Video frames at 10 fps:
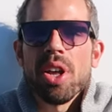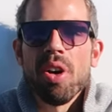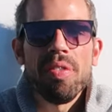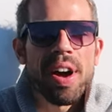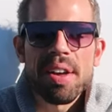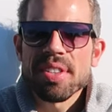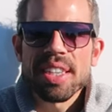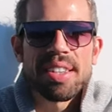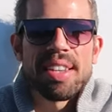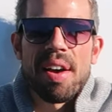you know, 5,
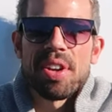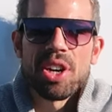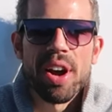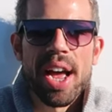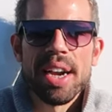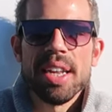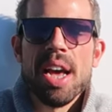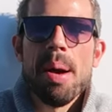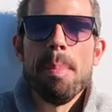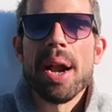6, 7 grand.
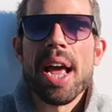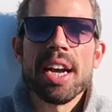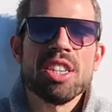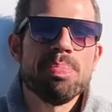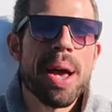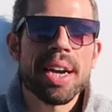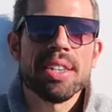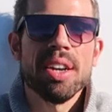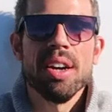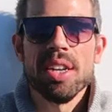But I
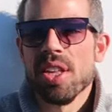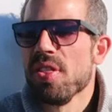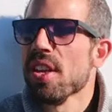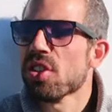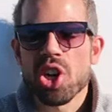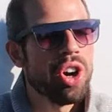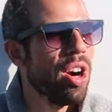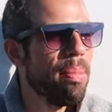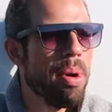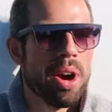expect in this
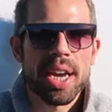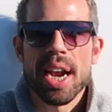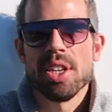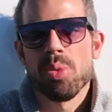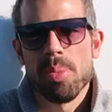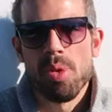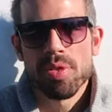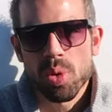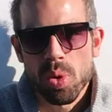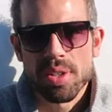current market, as we
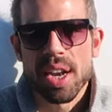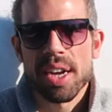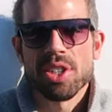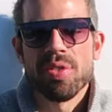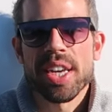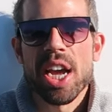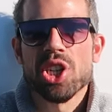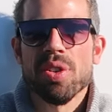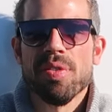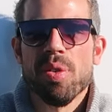move towards
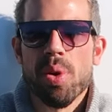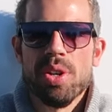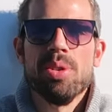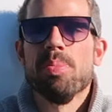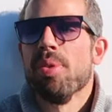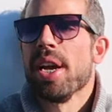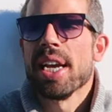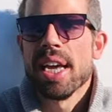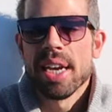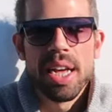electrification, for it to
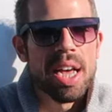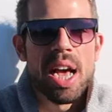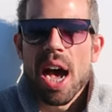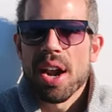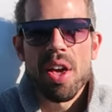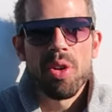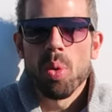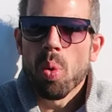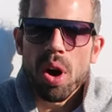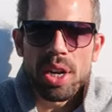bring in
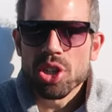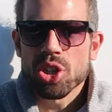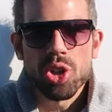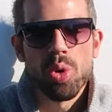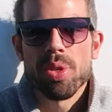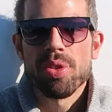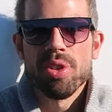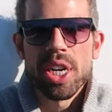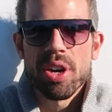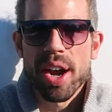another 1, 2,
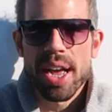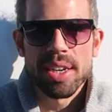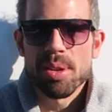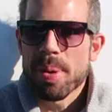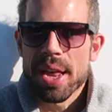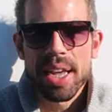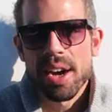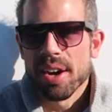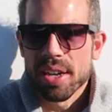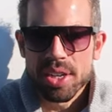3 grand,
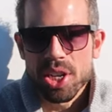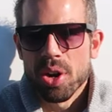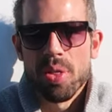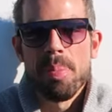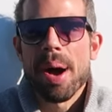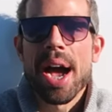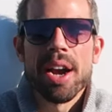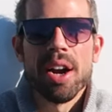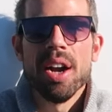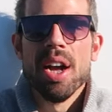depending on, you know, the
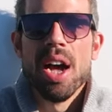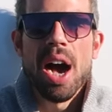buyer,